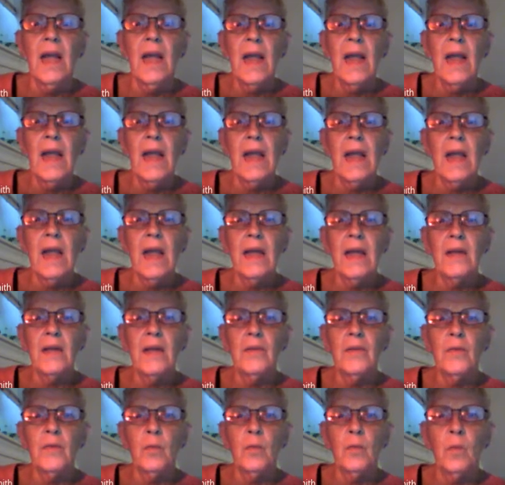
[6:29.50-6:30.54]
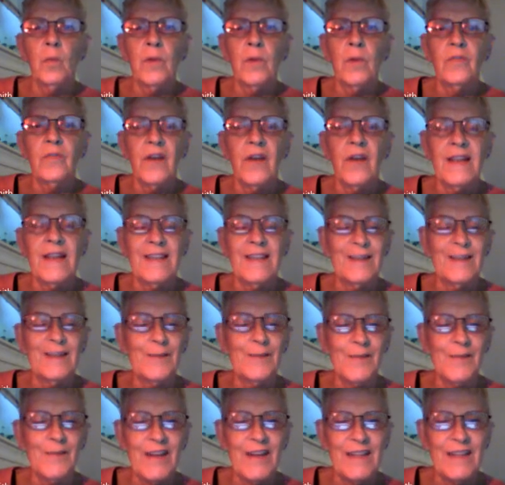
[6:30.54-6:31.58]
And we find that the
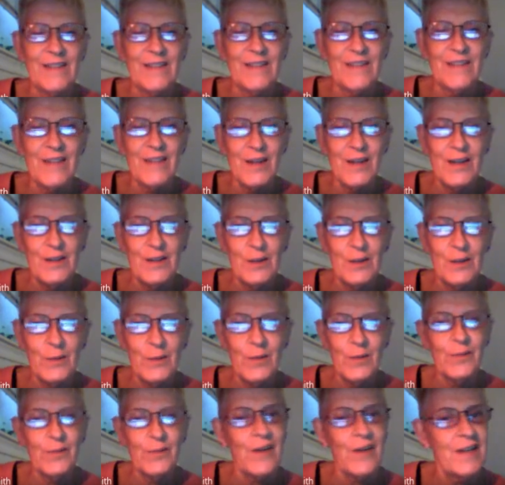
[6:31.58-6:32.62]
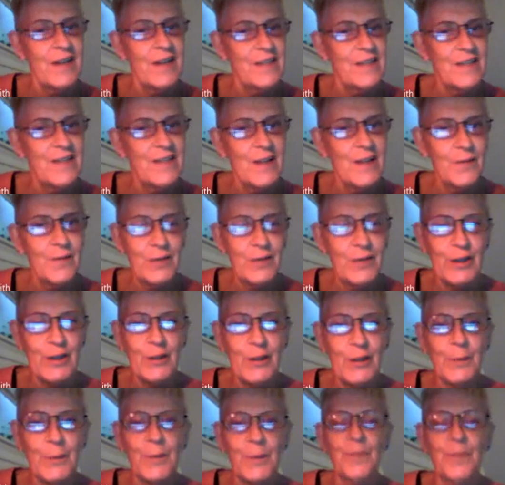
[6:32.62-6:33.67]
fight is not new. The fight is never
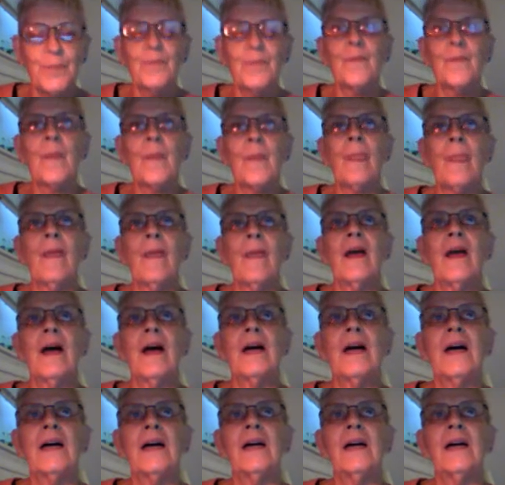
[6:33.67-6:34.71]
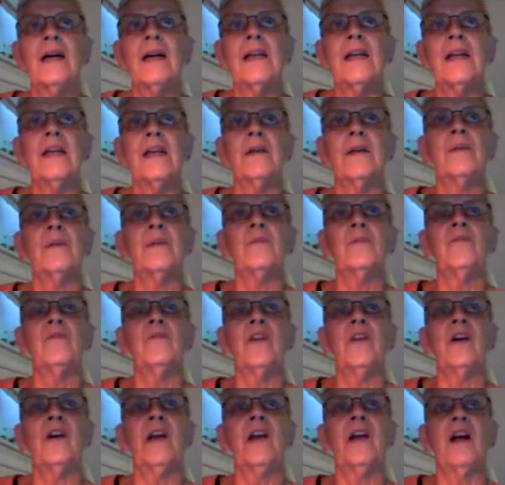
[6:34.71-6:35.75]
new. It
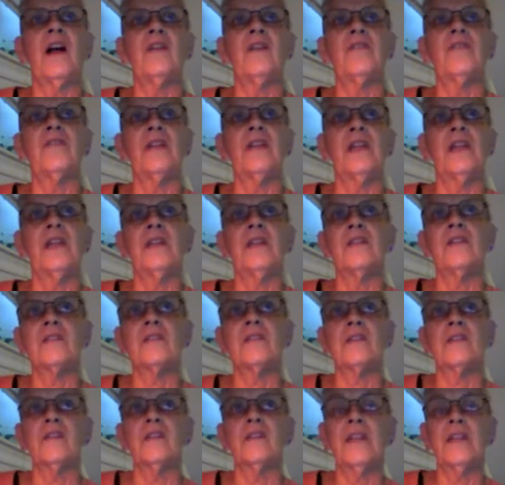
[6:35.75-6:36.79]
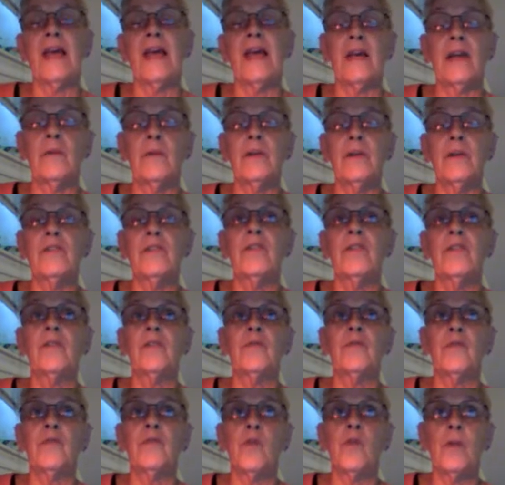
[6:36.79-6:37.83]
very often is the language, the
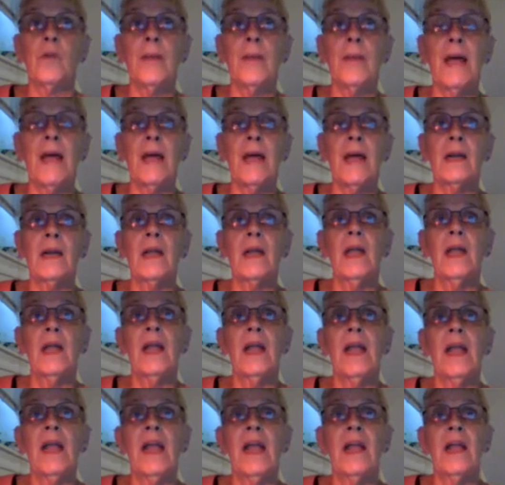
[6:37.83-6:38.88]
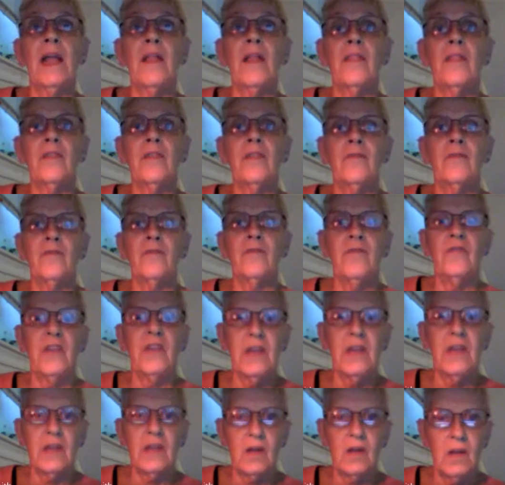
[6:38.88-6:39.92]
format, and the
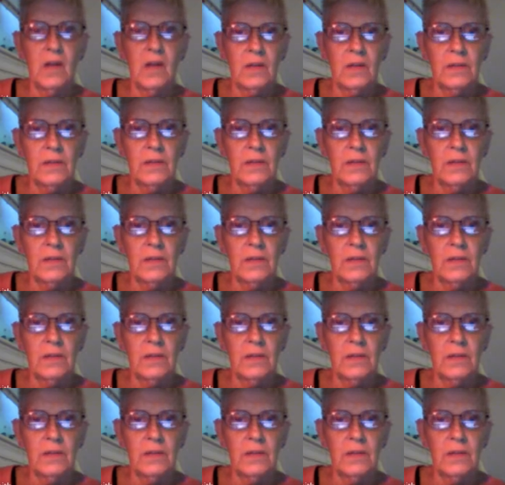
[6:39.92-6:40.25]
vehicle